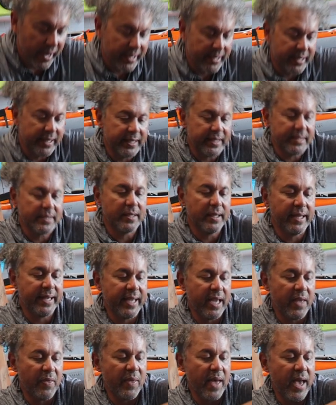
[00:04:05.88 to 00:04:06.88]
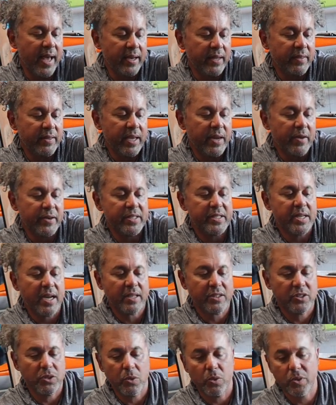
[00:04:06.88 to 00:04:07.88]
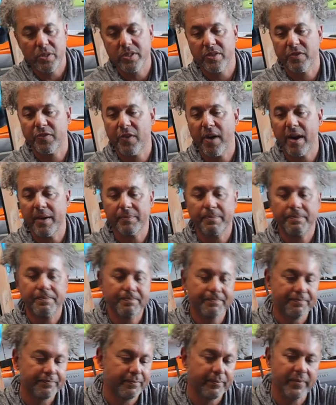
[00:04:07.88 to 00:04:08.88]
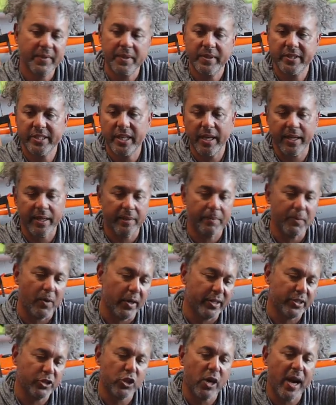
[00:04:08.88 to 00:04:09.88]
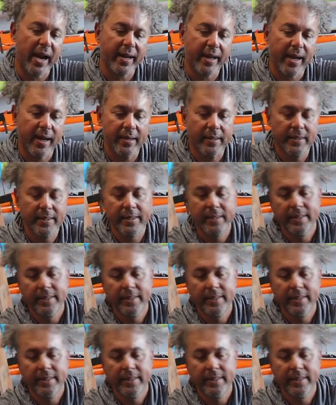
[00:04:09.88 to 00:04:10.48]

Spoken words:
can easily get that in there and tuck towards the front, chuck in my tracker.